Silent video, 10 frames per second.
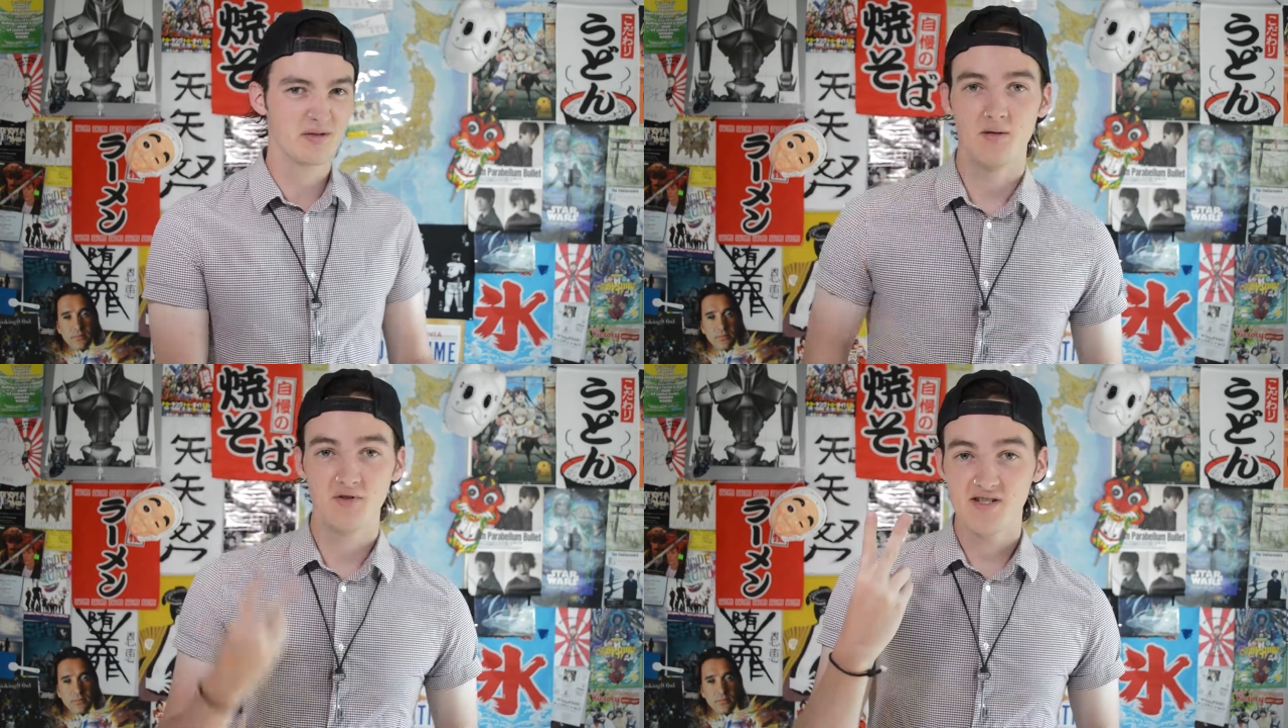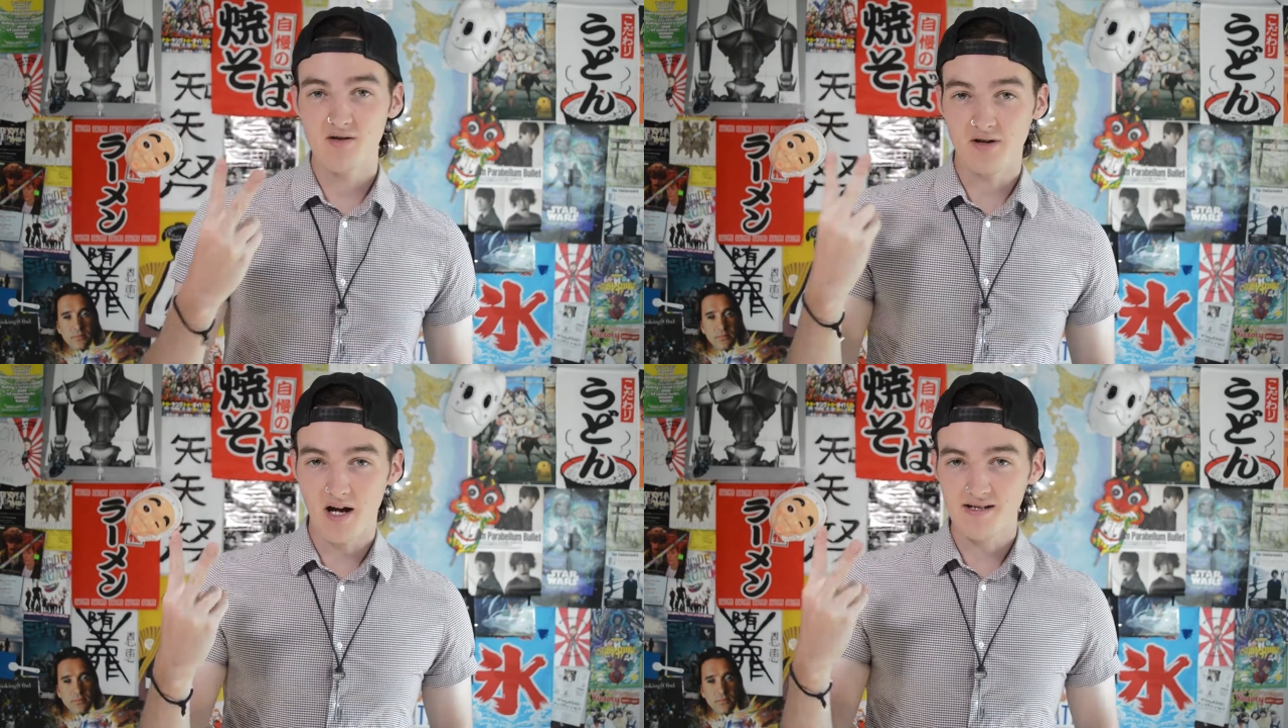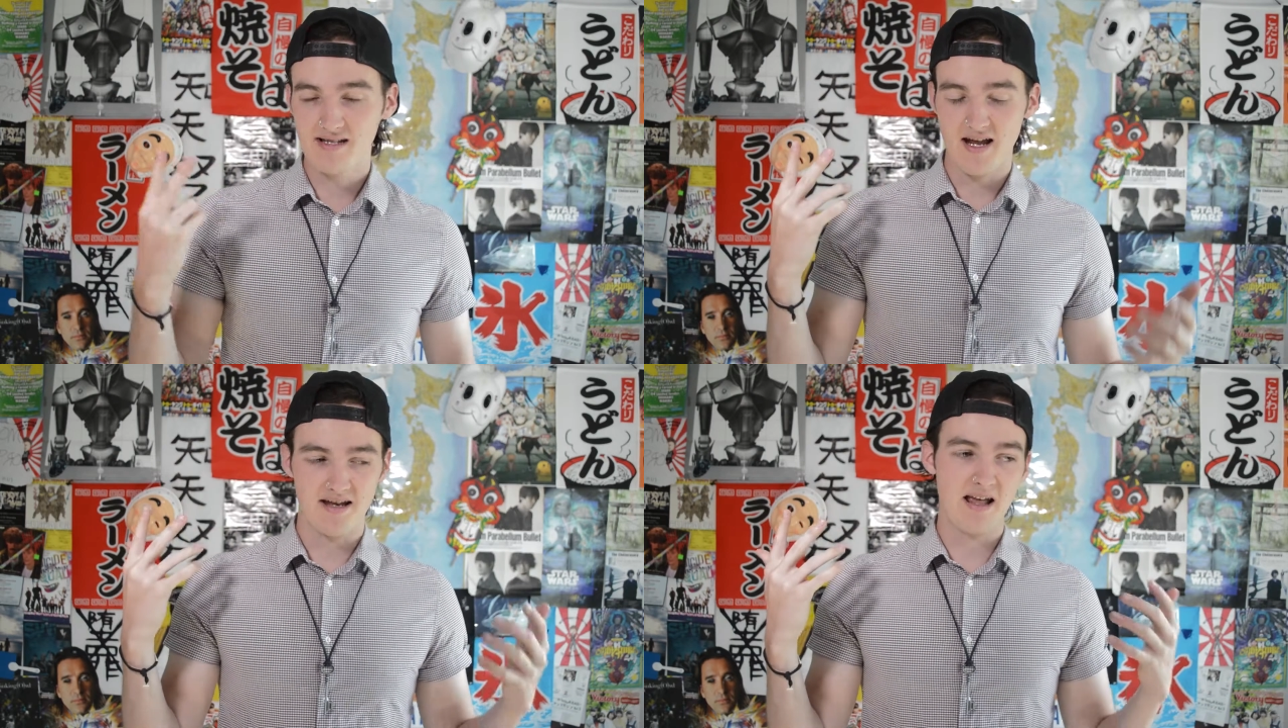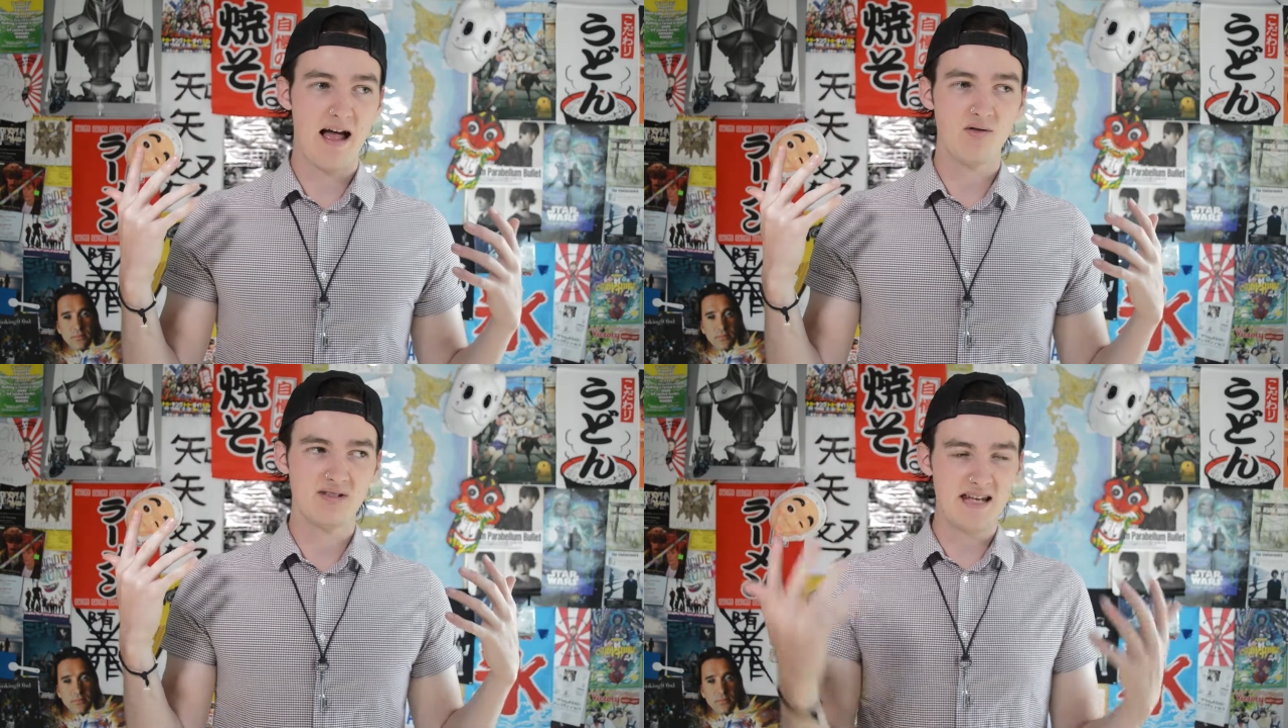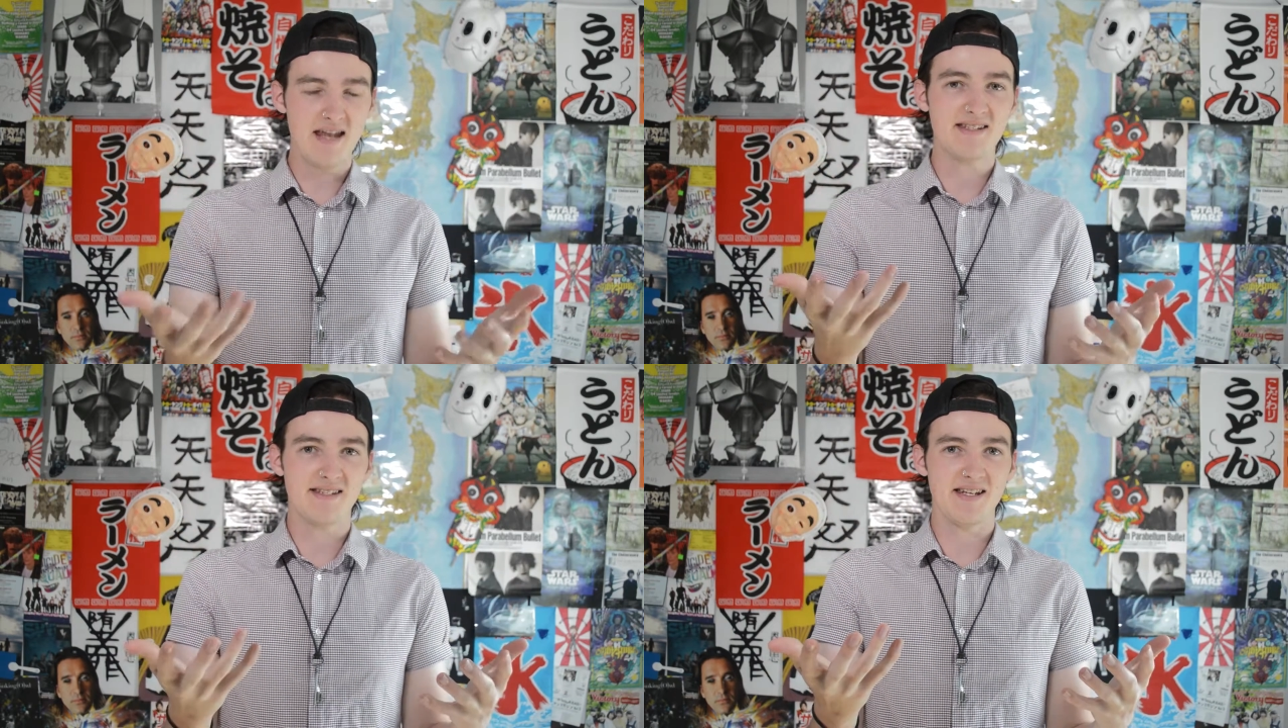Number 2, content. How
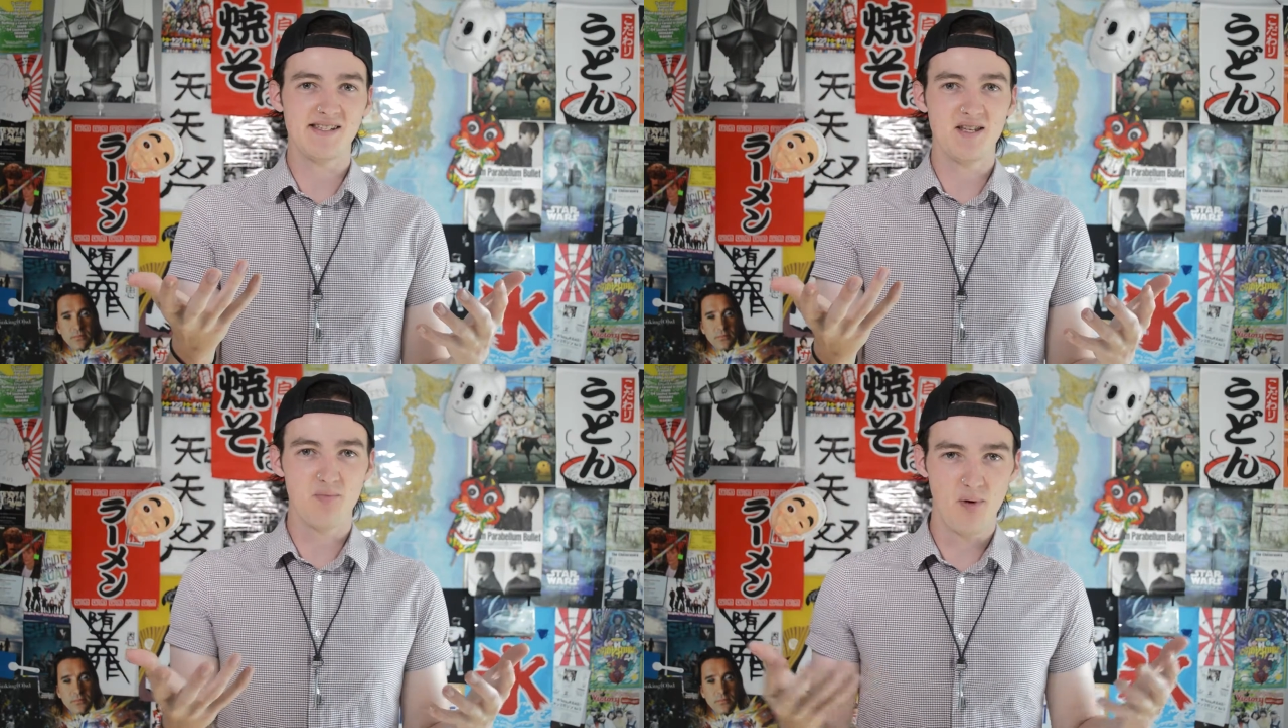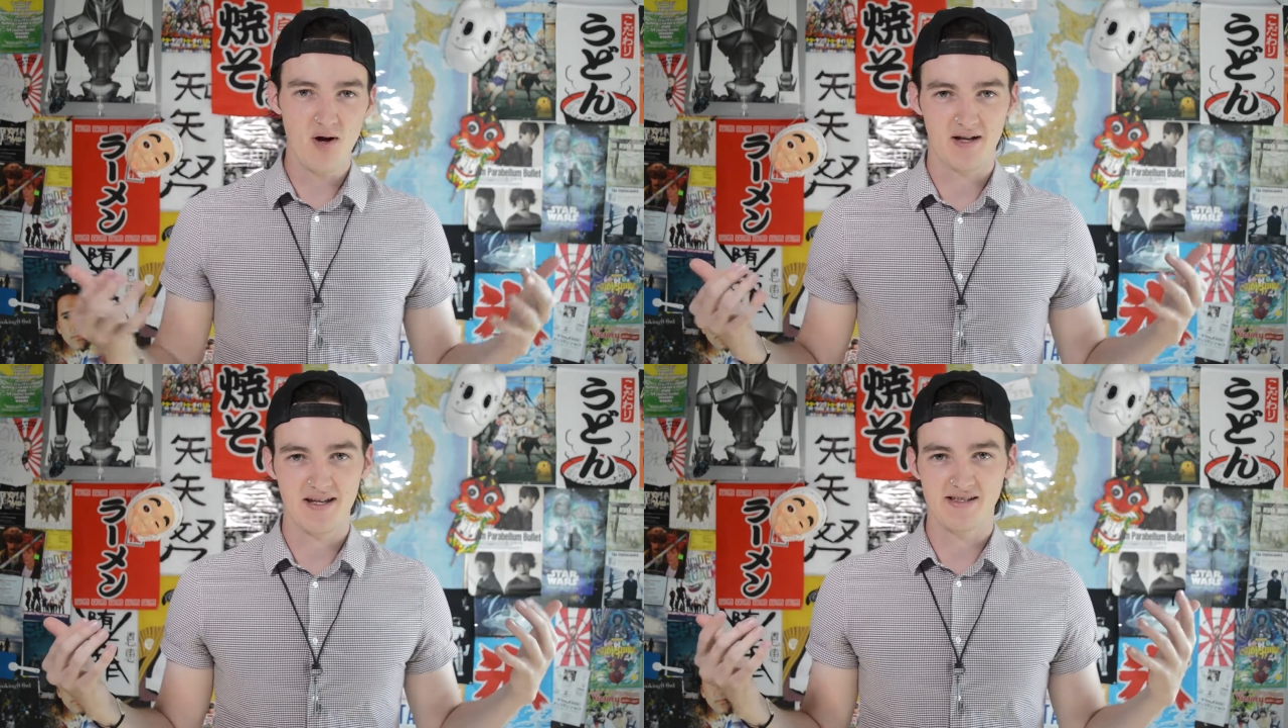dense is the book?